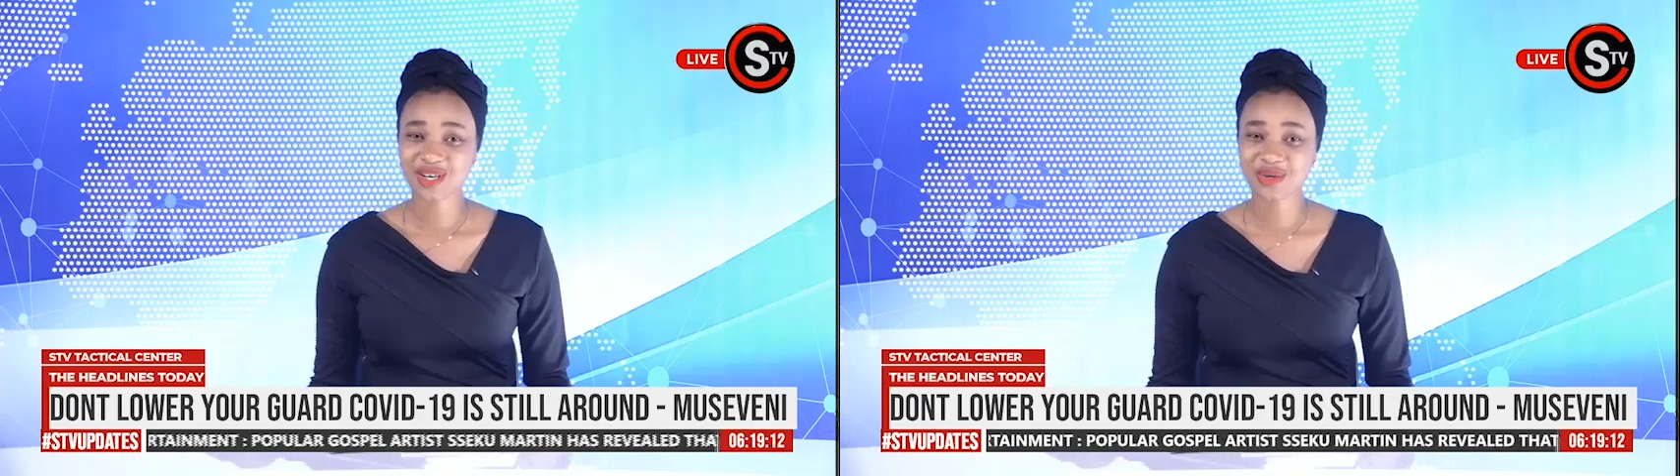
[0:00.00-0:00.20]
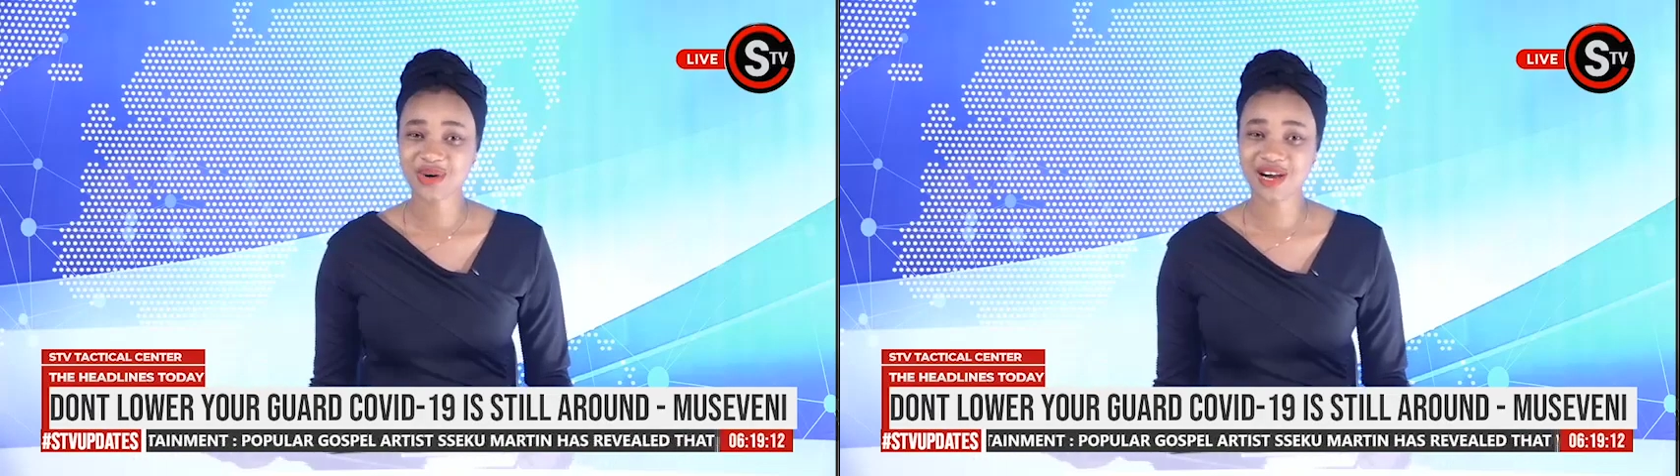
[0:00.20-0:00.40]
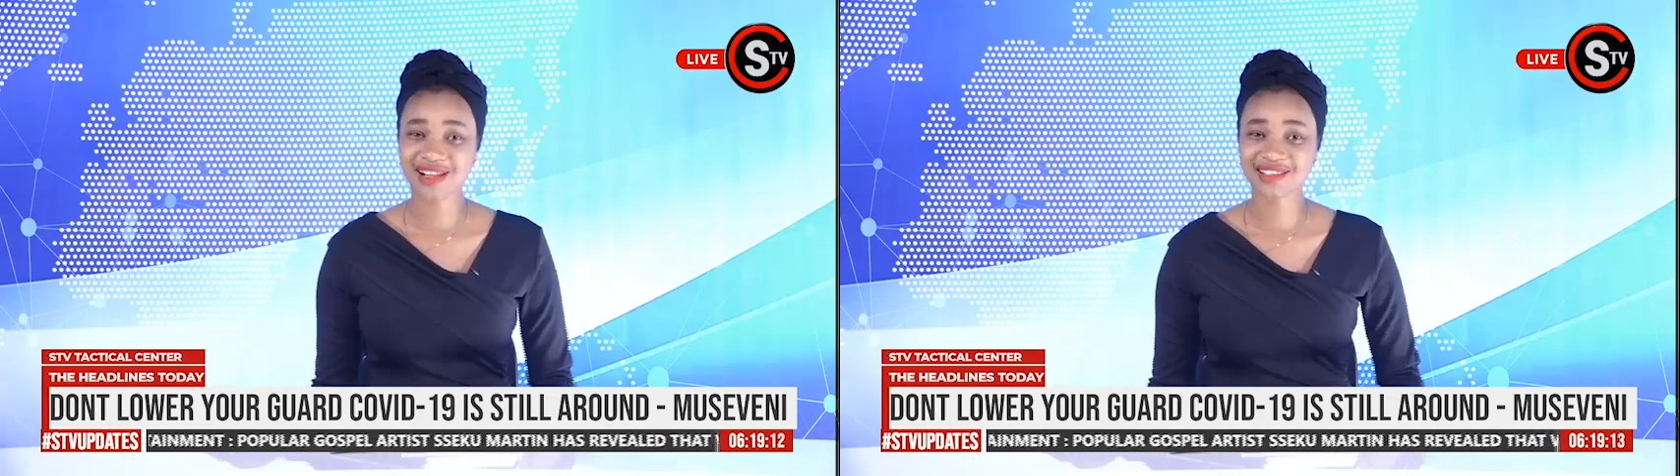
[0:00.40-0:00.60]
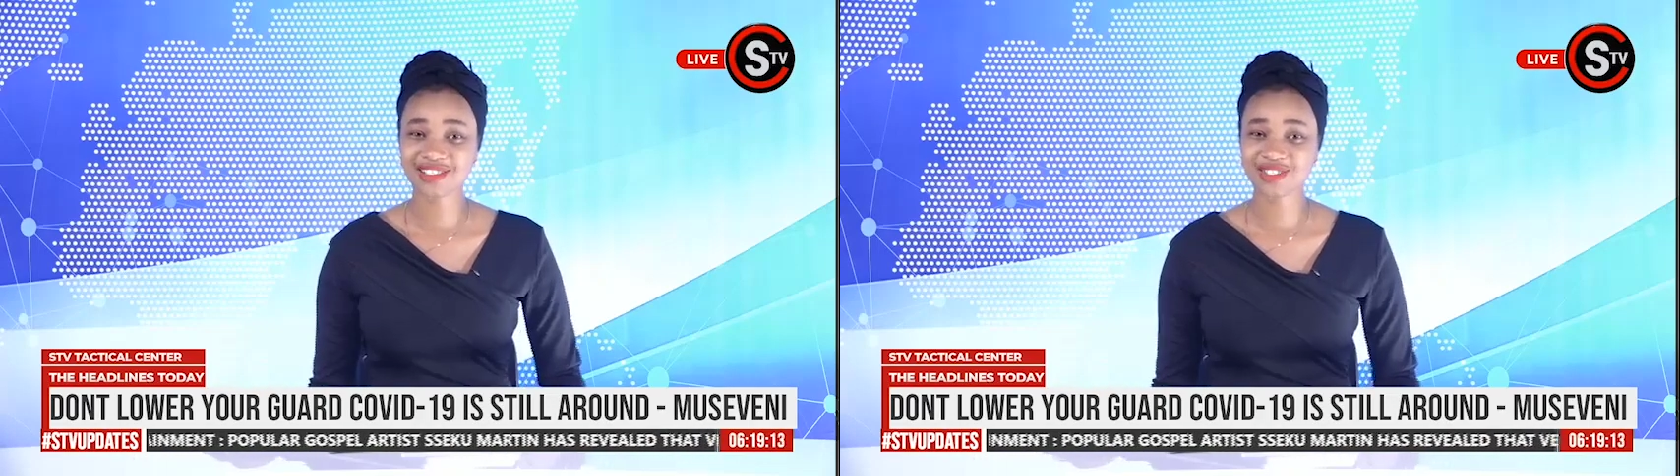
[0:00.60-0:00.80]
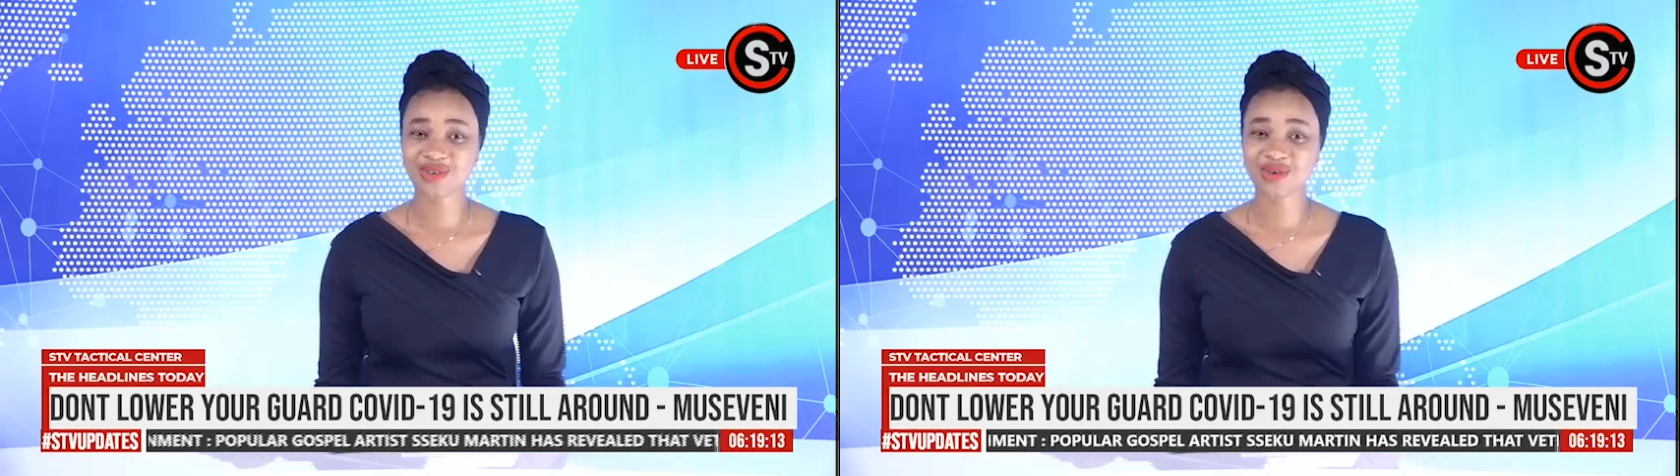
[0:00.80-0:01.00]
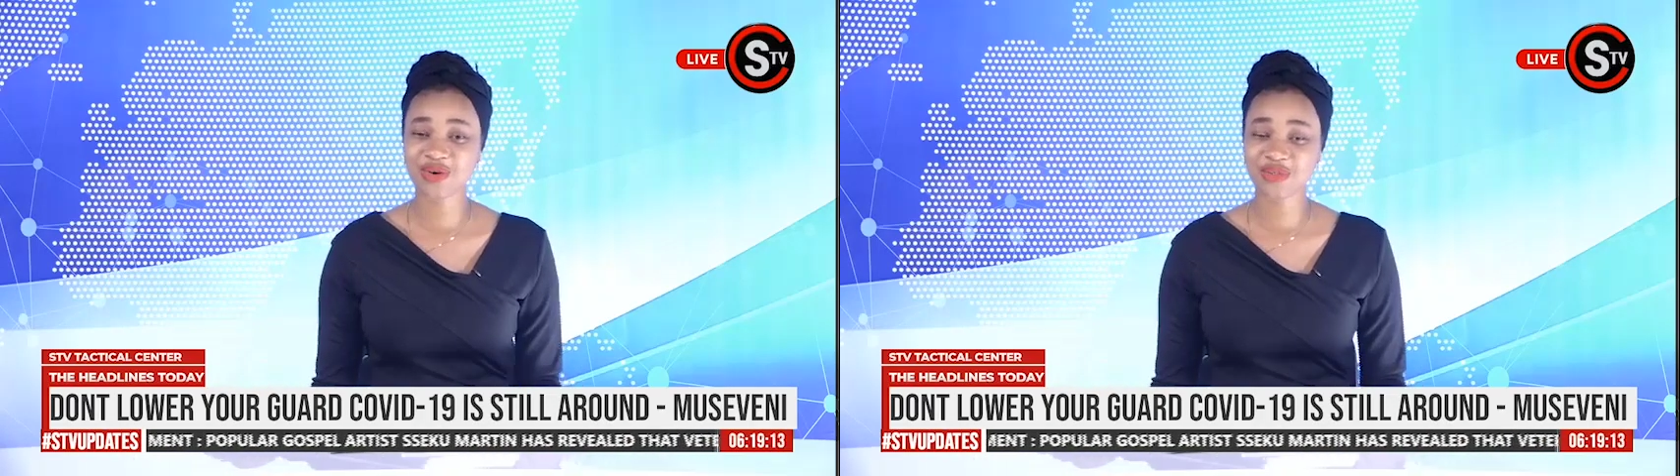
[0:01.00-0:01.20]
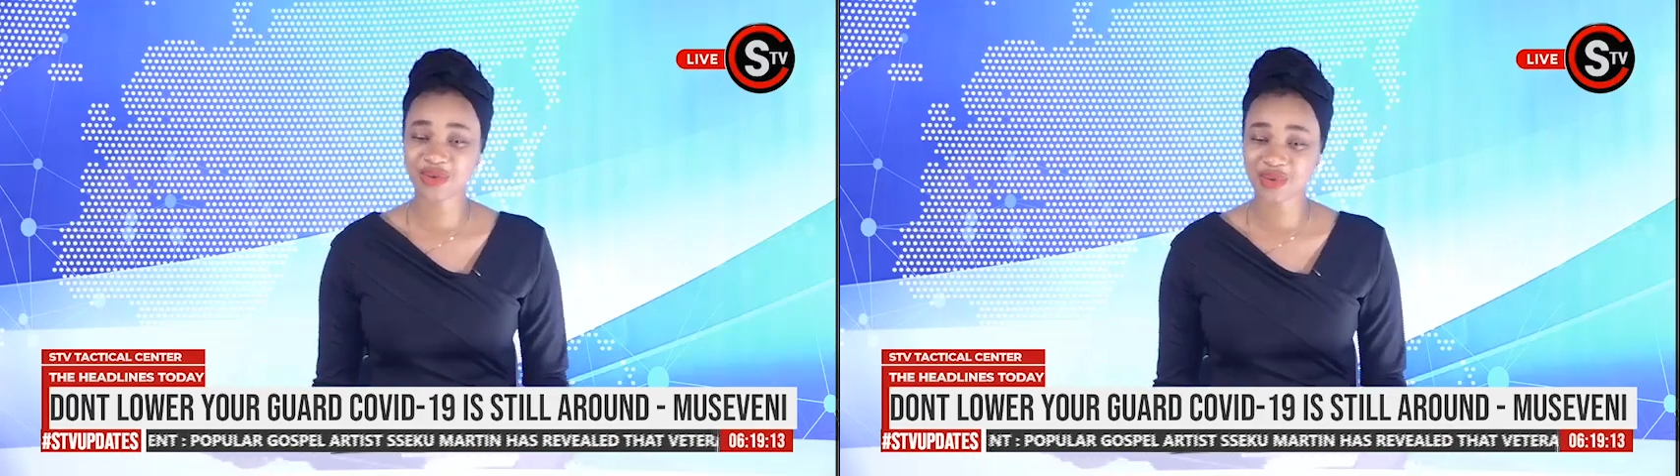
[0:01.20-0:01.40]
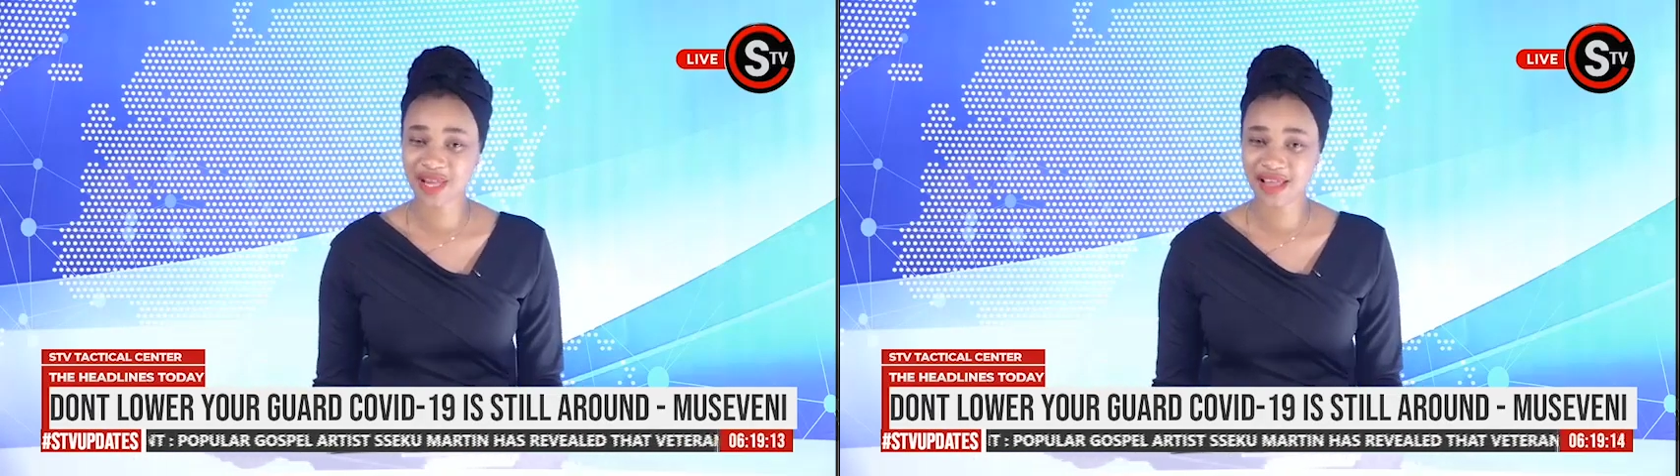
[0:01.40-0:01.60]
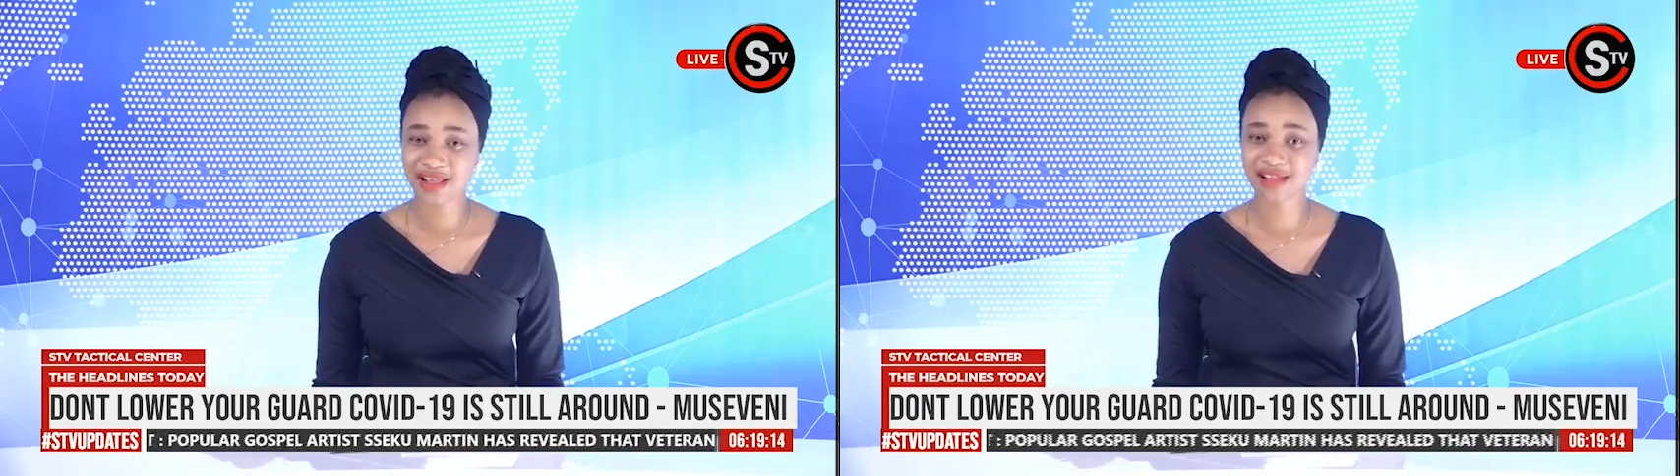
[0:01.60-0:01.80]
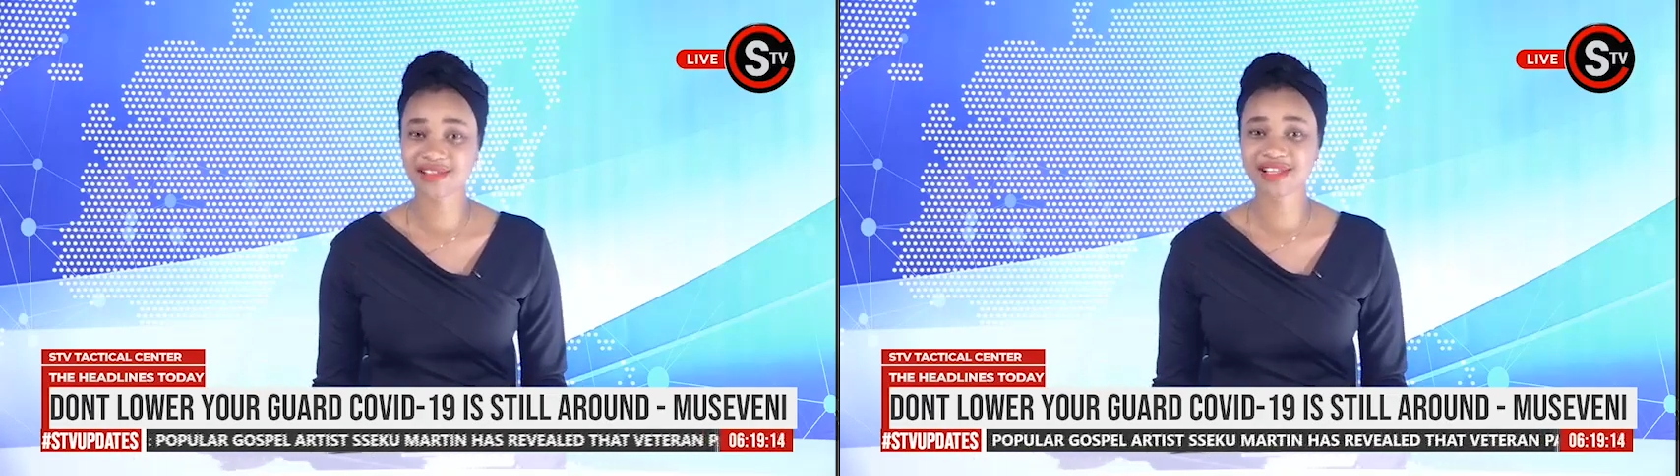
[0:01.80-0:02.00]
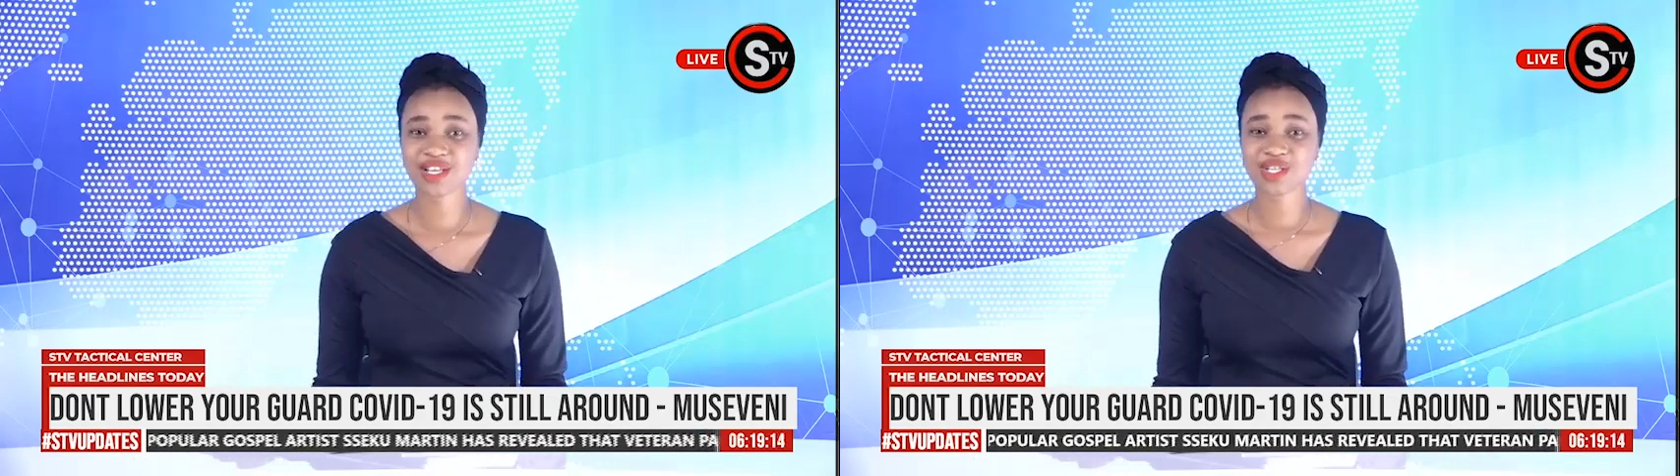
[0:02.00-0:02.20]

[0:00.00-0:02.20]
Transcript: who had to go through hell